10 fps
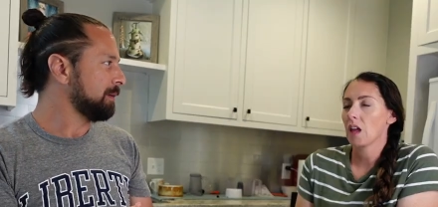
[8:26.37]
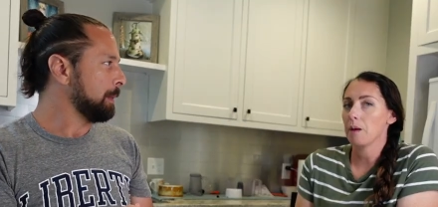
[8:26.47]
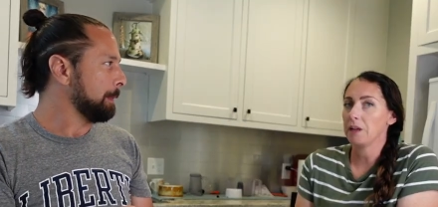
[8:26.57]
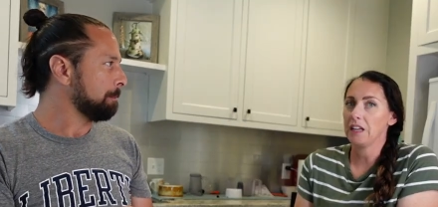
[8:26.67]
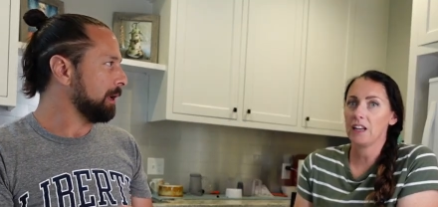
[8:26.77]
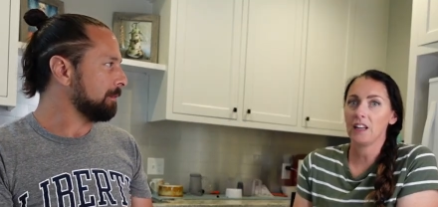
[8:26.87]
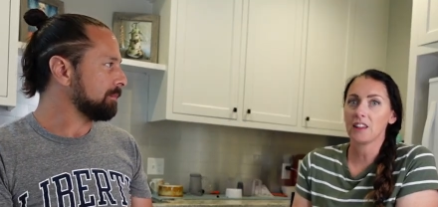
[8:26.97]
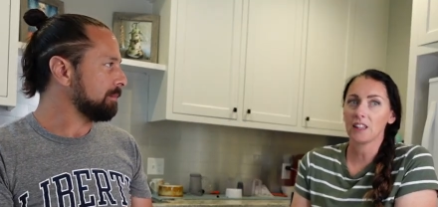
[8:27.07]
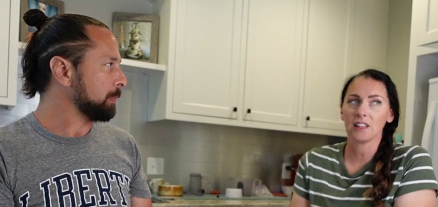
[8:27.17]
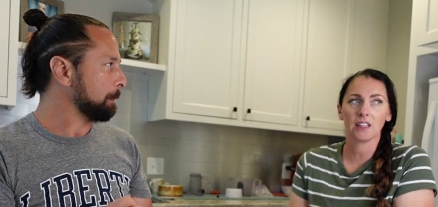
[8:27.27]
Speaker 1: I mean, but
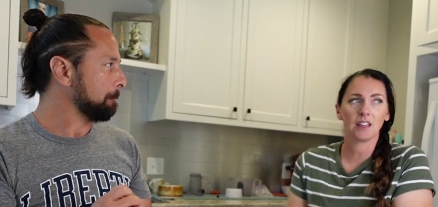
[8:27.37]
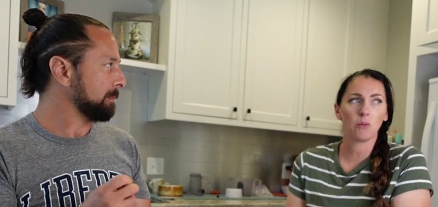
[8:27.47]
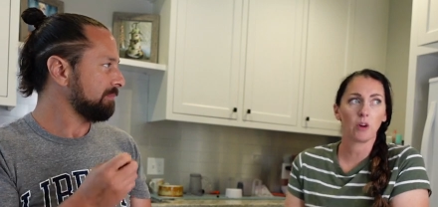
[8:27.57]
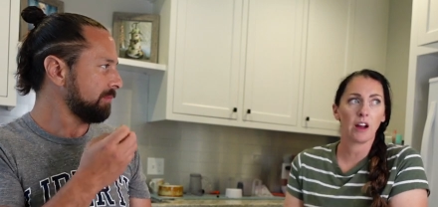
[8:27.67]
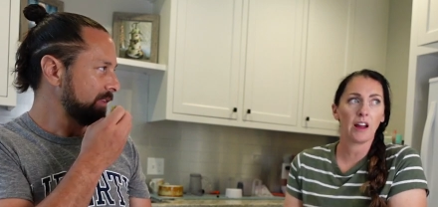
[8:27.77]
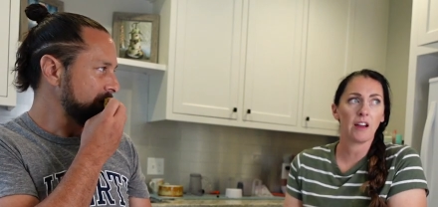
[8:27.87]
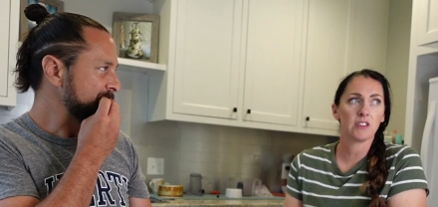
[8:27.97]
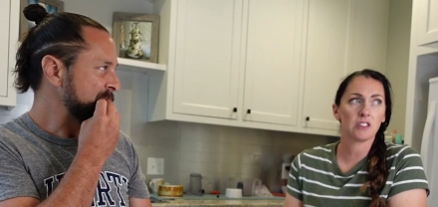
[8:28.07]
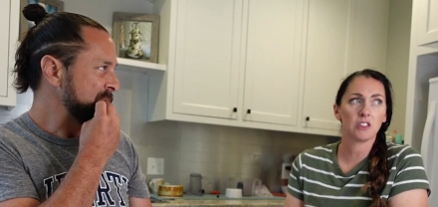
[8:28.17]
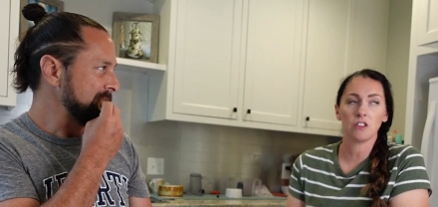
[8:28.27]
anything that where I
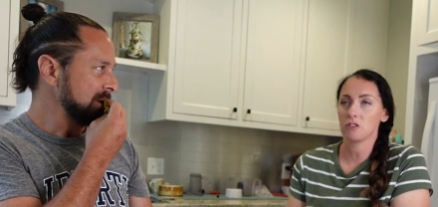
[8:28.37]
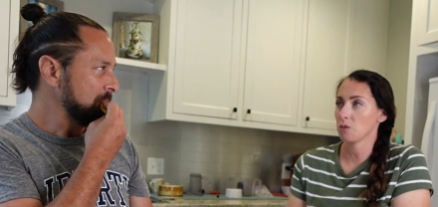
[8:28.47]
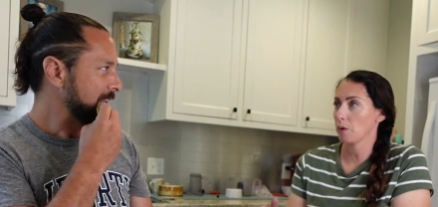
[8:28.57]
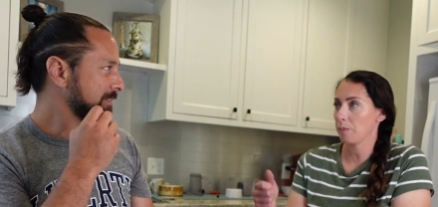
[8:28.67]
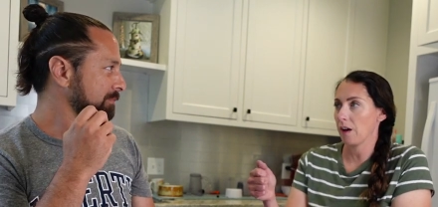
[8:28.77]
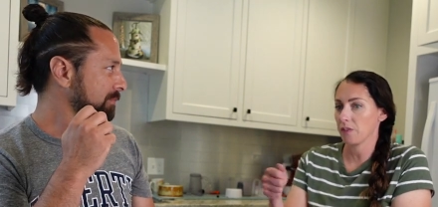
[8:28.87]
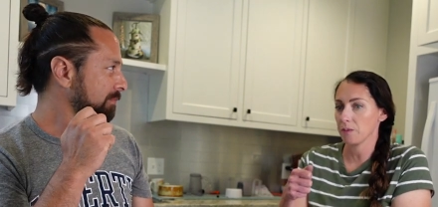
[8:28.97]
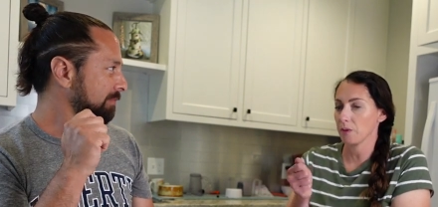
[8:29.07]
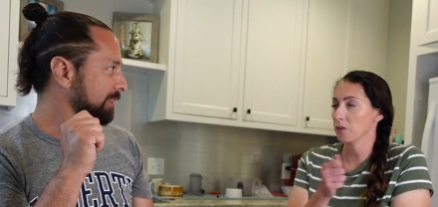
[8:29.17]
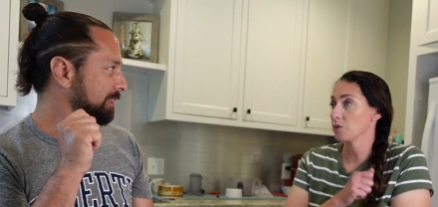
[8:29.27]
have an excuse to whip out
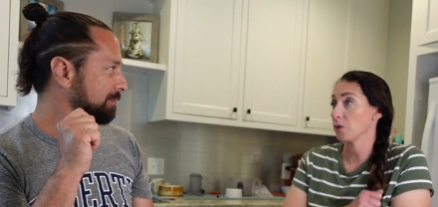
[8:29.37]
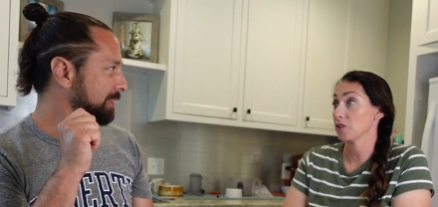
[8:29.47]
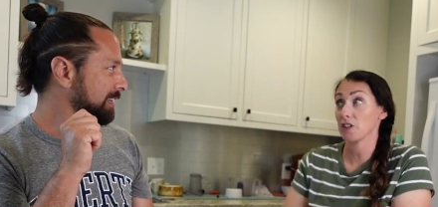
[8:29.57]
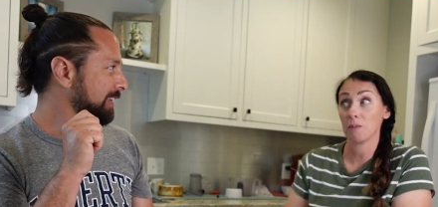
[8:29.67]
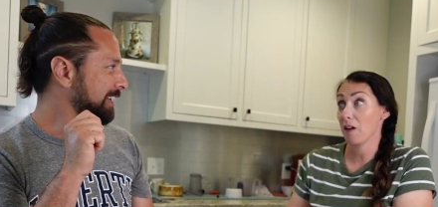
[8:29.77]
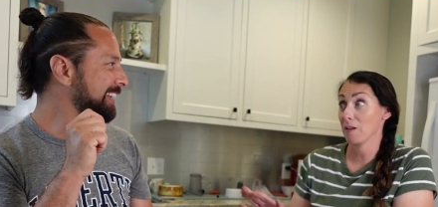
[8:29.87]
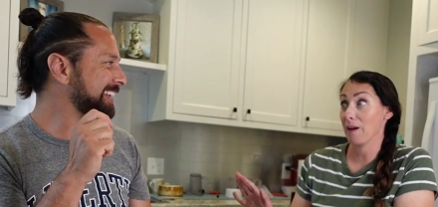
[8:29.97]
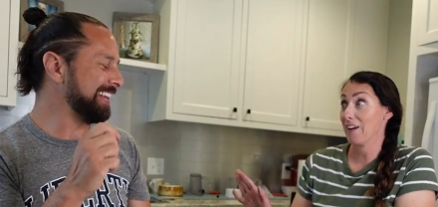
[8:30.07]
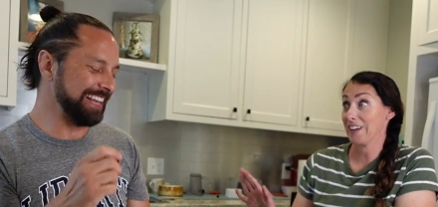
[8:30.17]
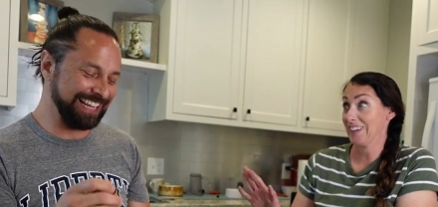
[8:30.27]
the blowtorch on
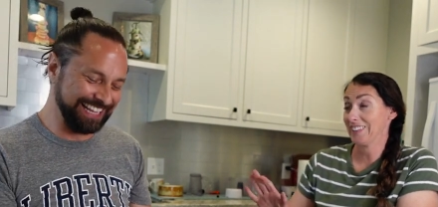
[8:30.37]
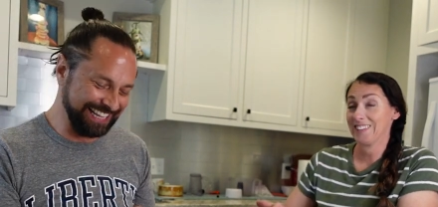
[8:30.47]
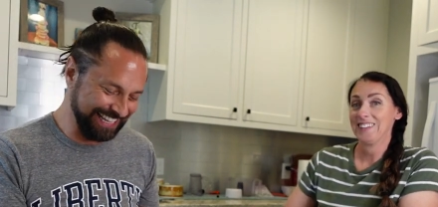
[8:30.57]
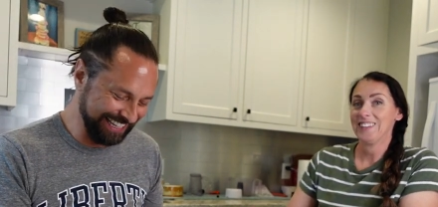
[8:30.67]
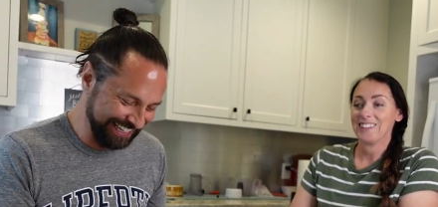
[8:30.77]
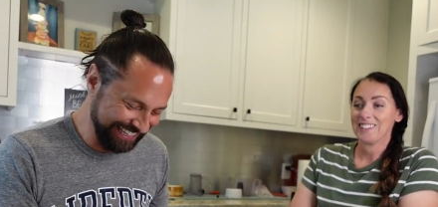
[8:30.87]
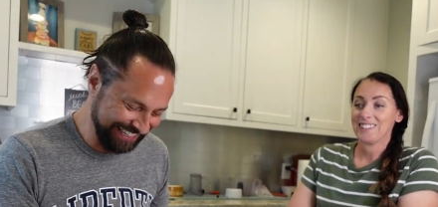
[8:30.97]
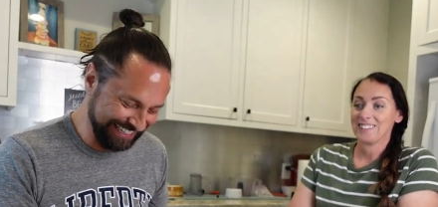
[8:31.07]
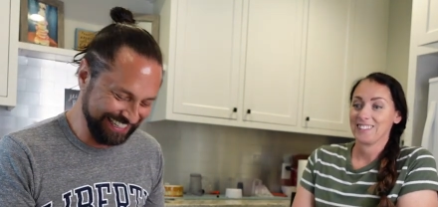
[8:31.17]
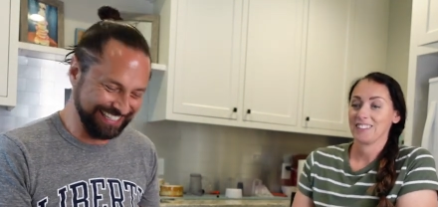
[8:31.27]

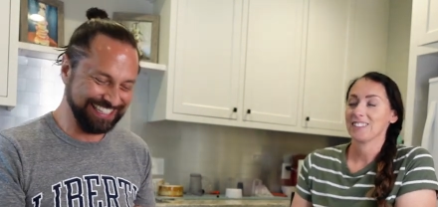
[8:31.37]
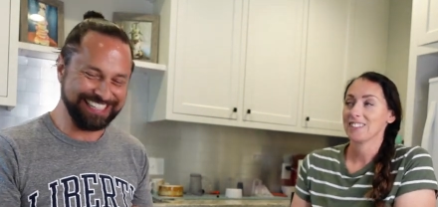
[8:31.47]
my